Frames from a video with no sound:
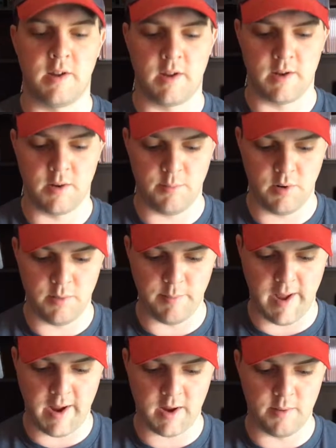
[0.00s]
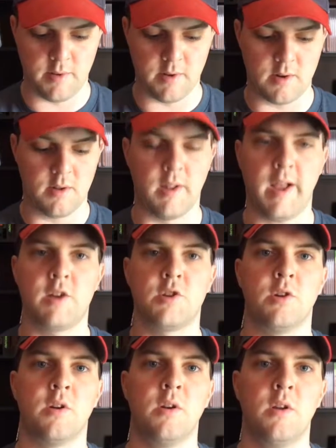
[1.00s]
and to put it back in the
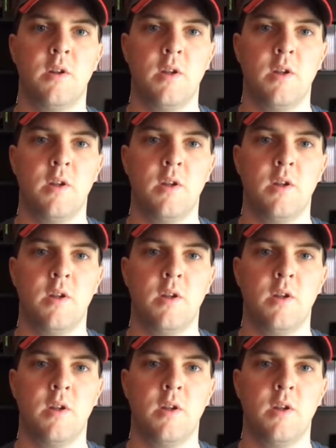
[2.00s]
collection.